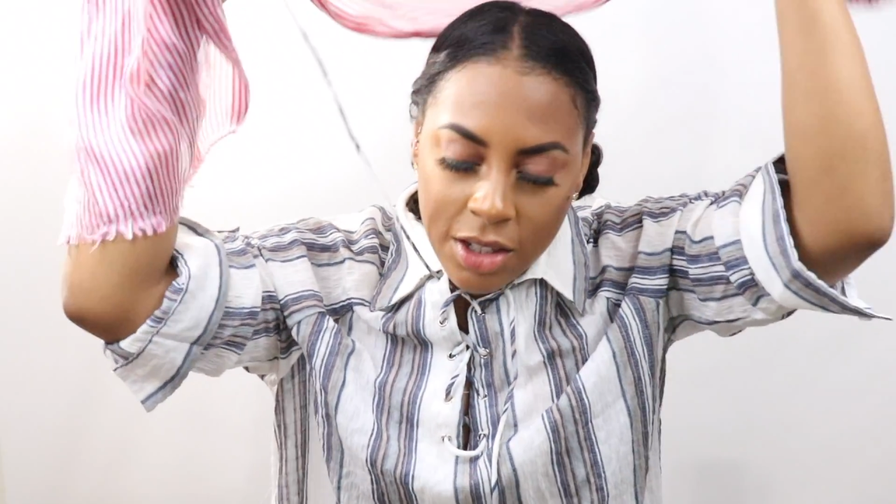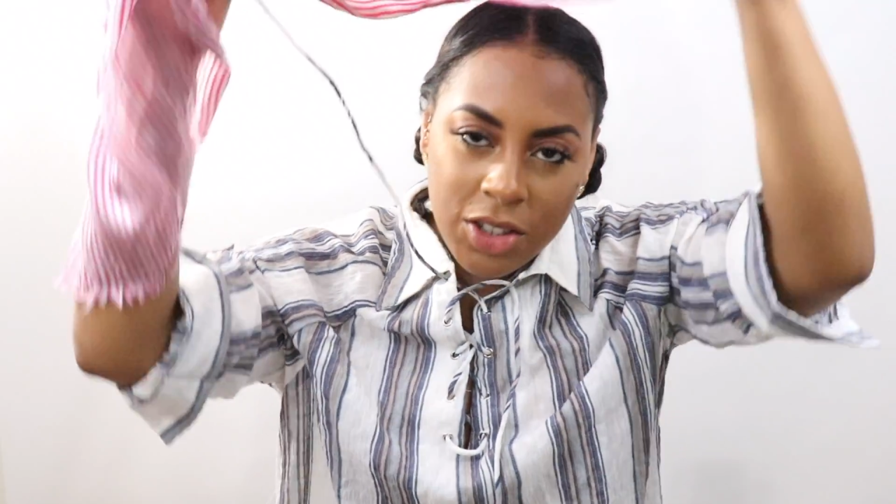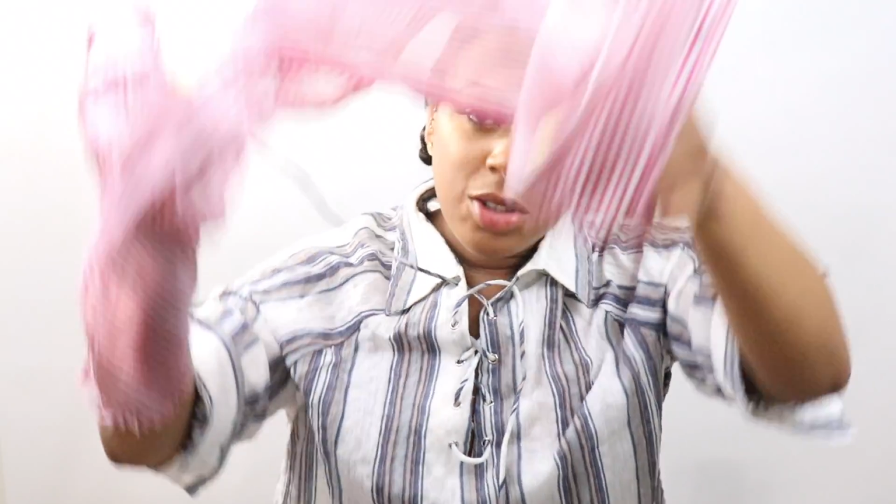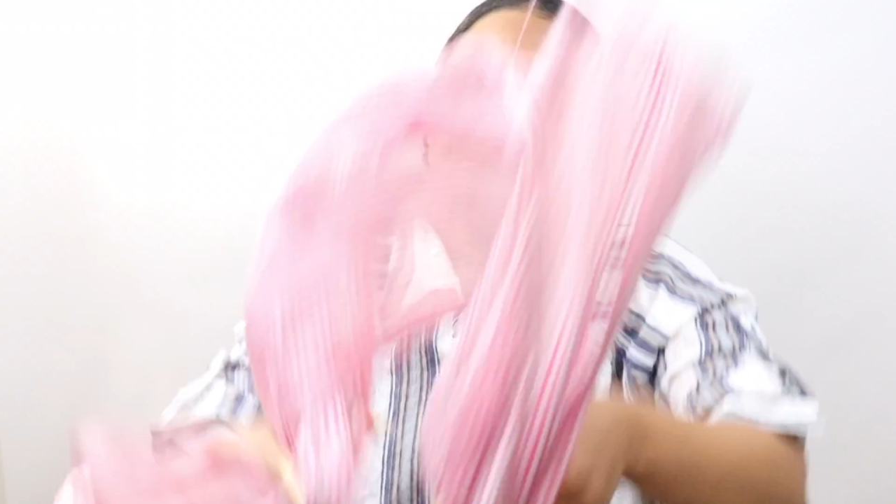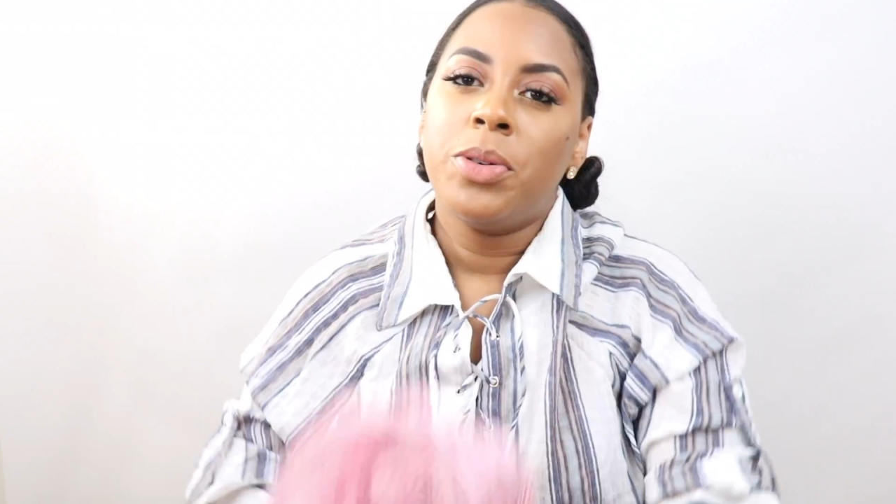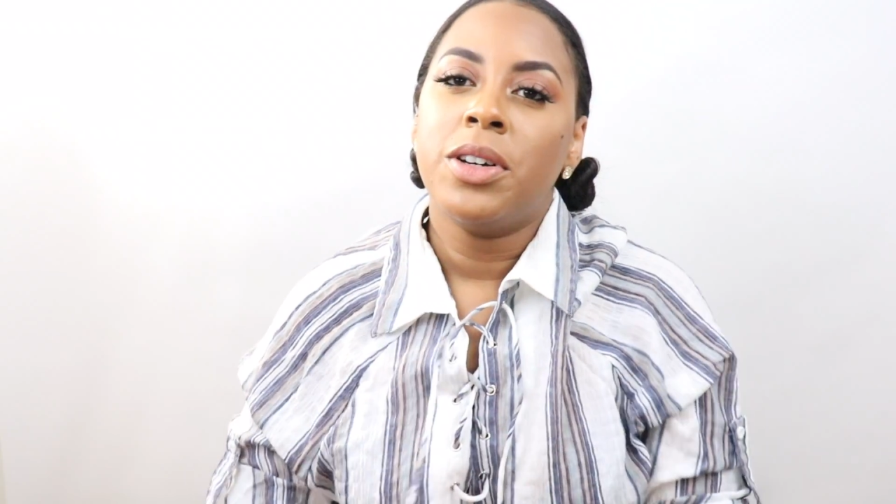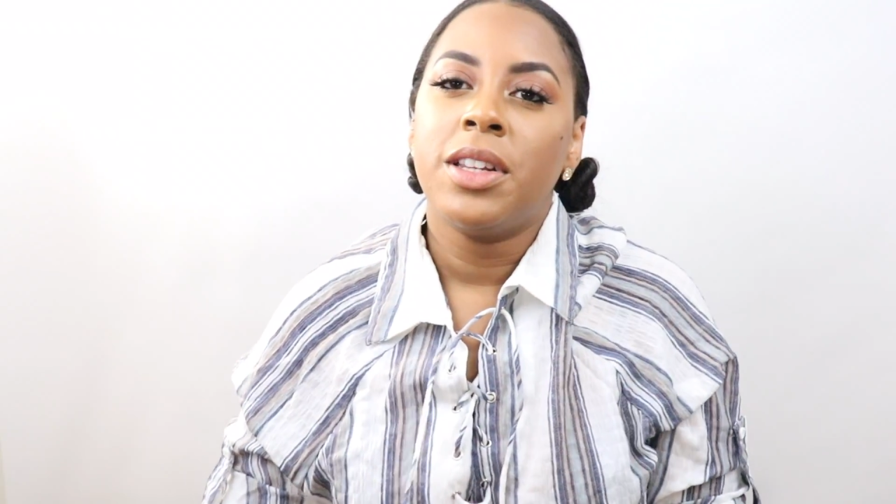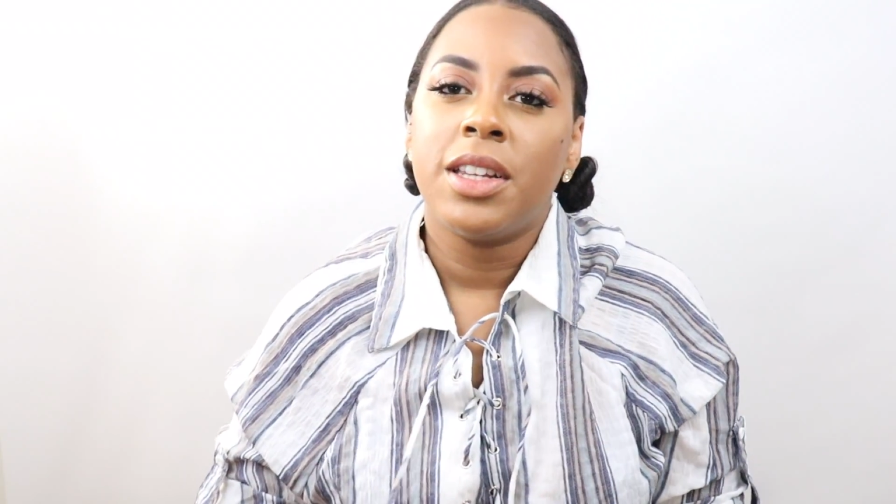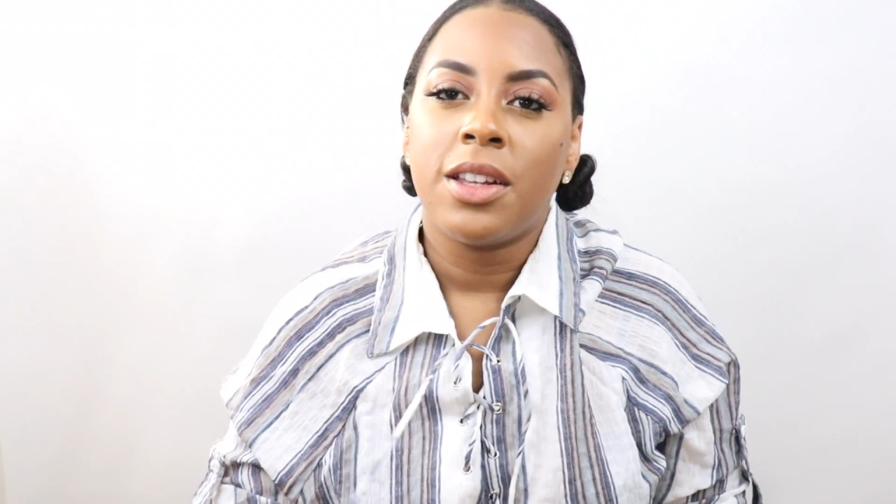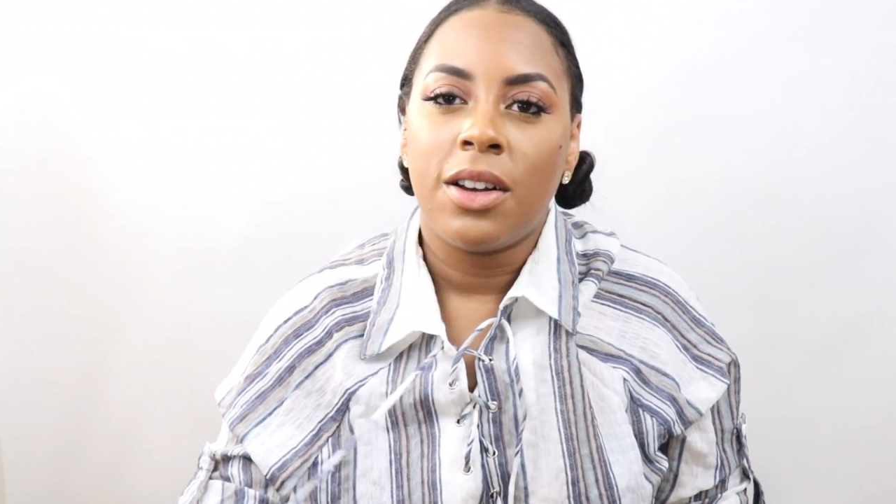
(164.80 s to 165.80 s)
to put
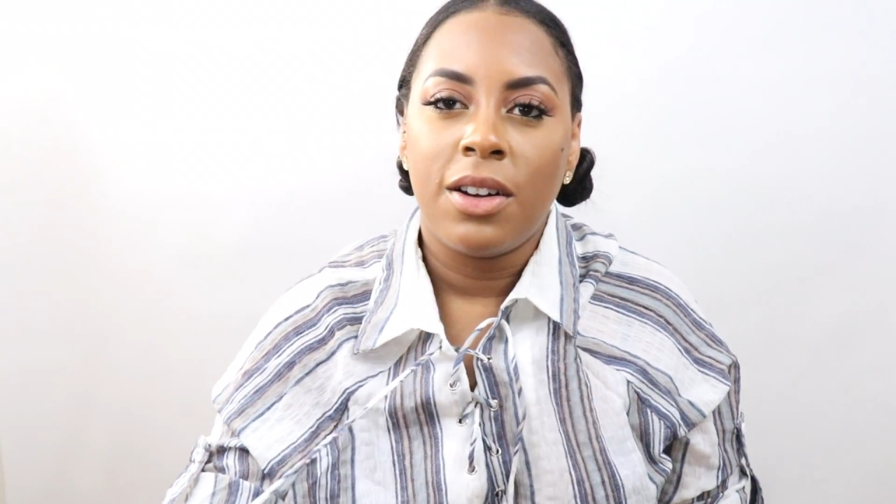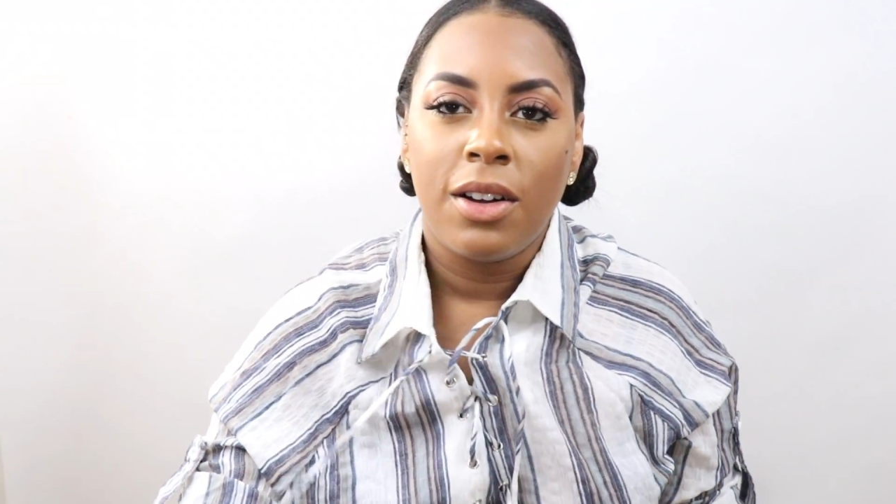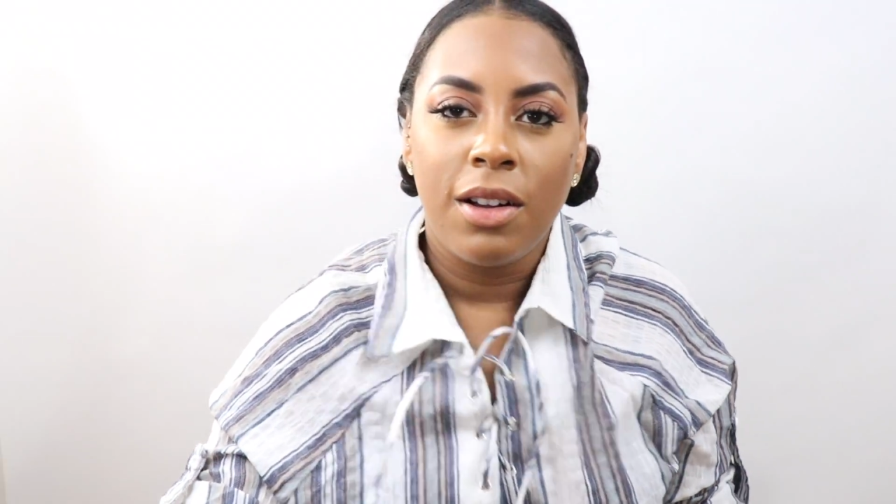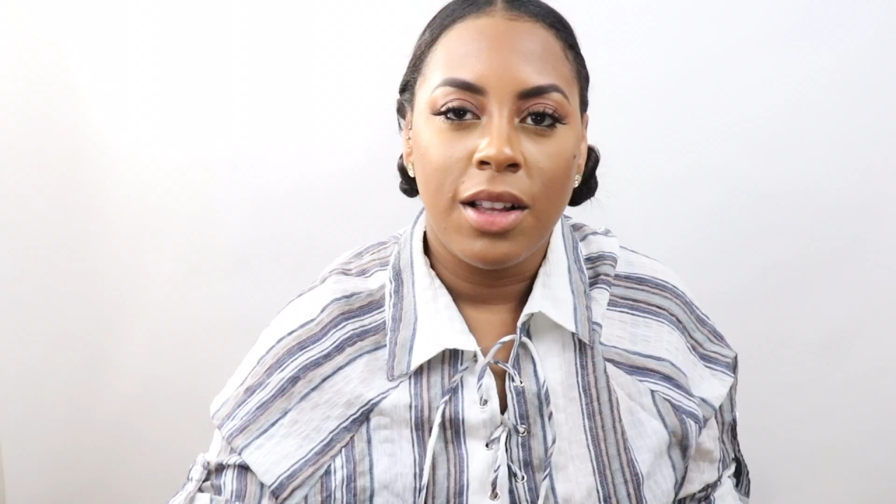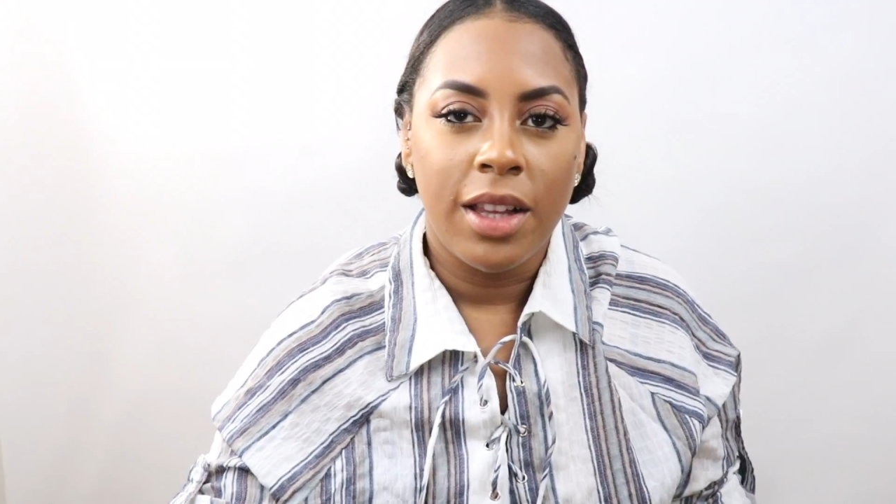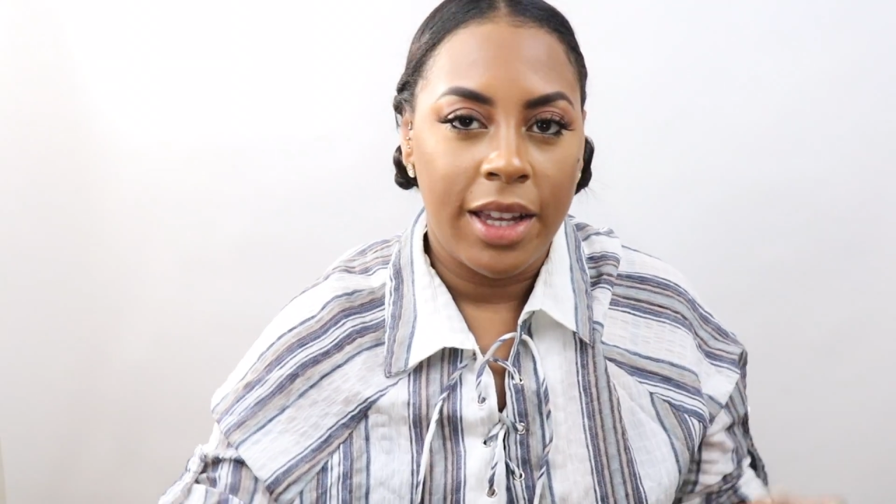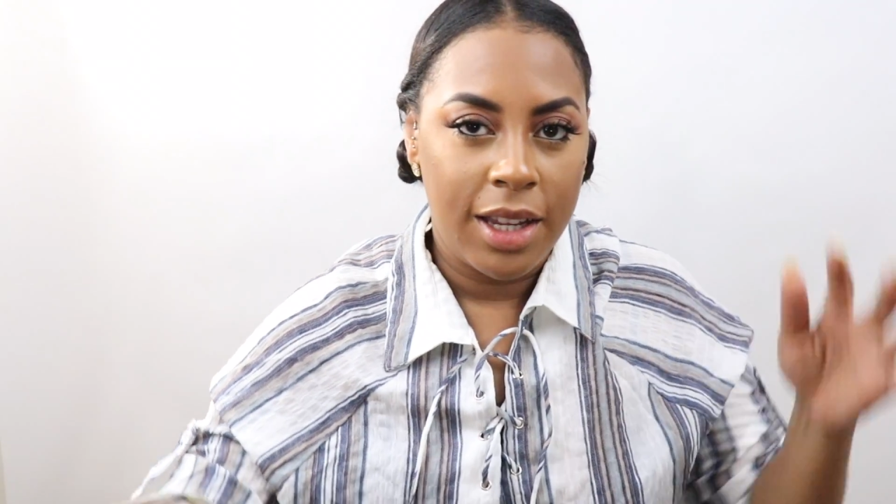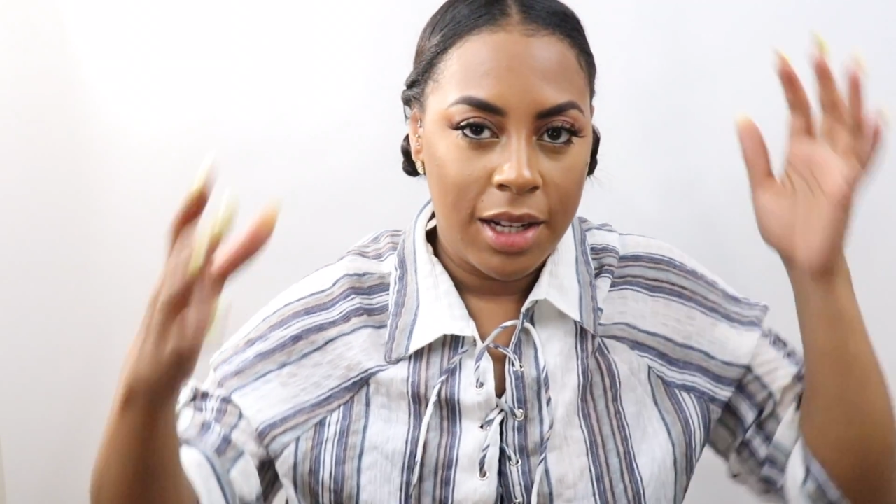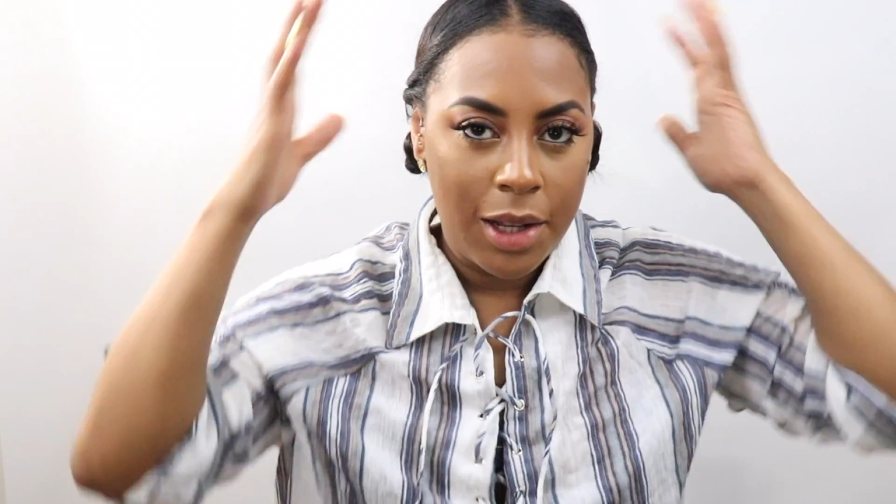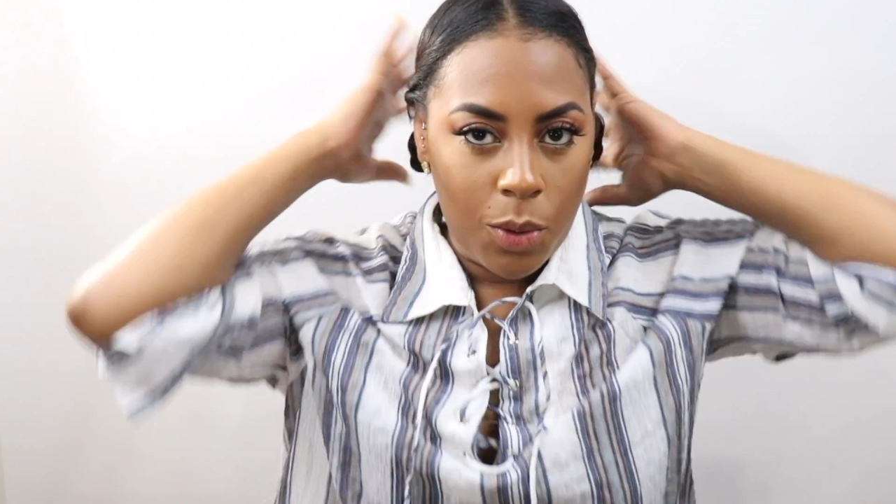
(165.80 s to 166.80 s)
it all
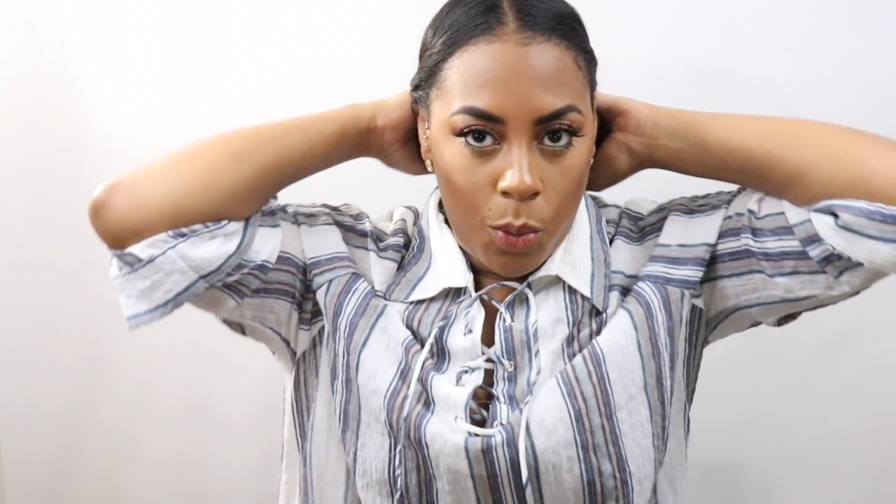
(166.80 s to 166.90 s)
in